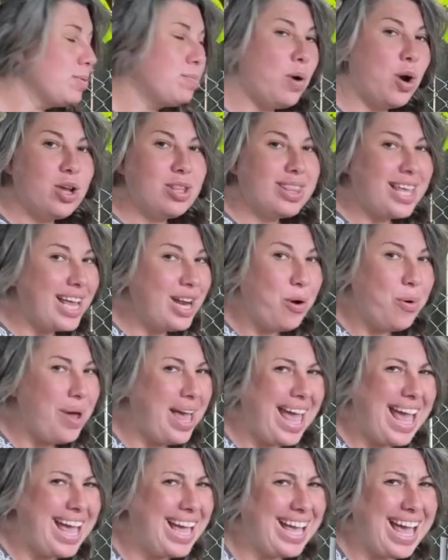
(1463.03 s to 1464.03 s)
part, they don't
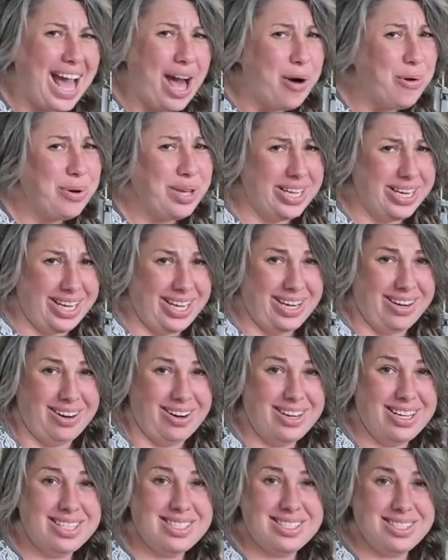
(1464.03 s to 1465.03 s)
hang out in
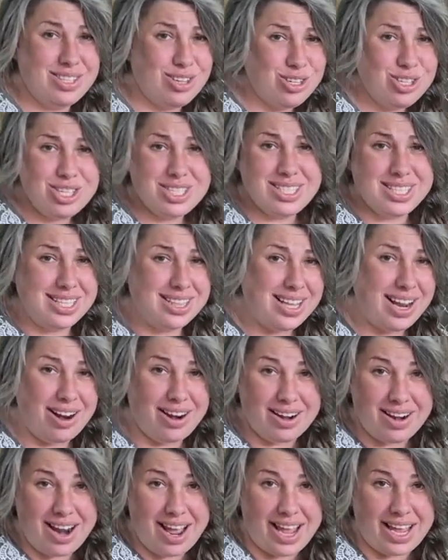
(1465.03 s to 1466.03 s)
here. They're just in there
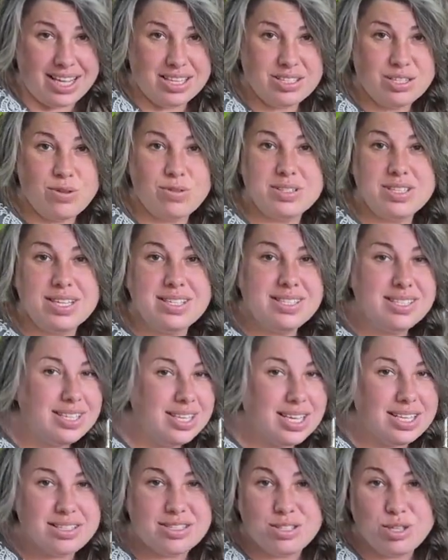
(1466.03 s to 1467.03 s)
at night, so it doesn't
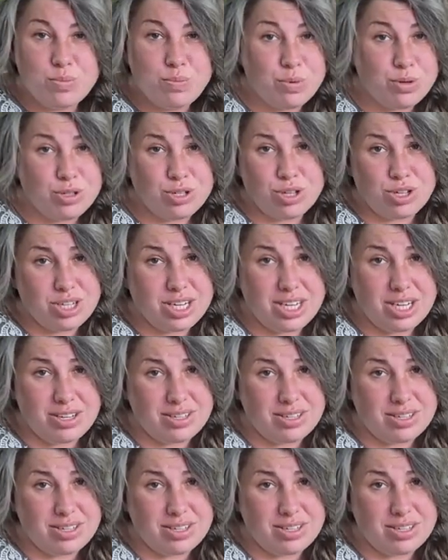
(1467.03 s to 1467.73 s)
get super dirty or